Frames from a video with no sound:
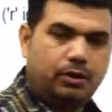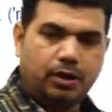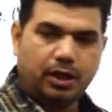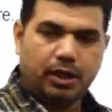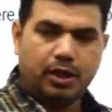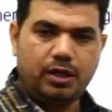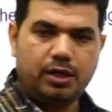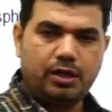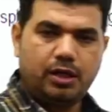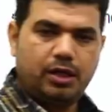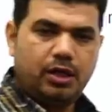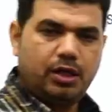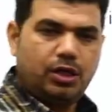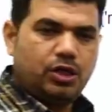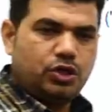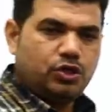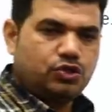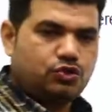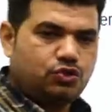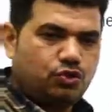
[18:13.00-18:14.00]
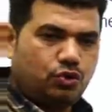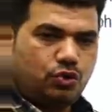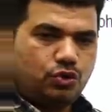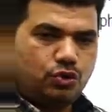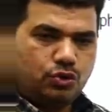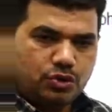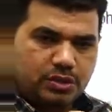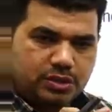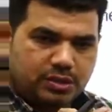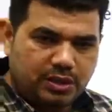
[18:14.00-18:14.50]
okay? So
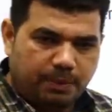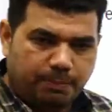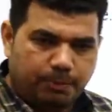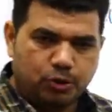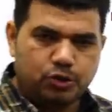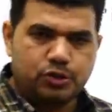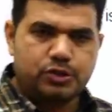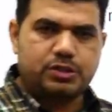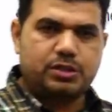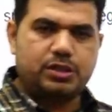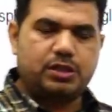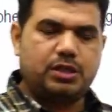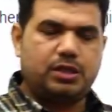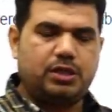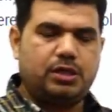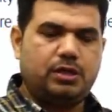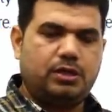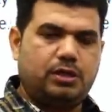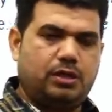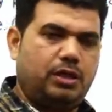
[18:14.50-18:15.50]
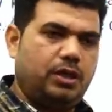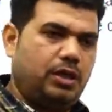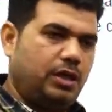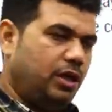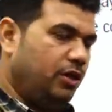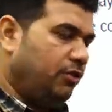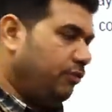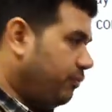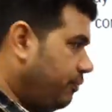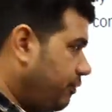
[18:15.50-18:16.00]
suppose
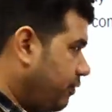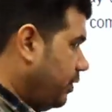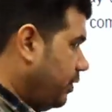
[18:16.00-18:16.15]
if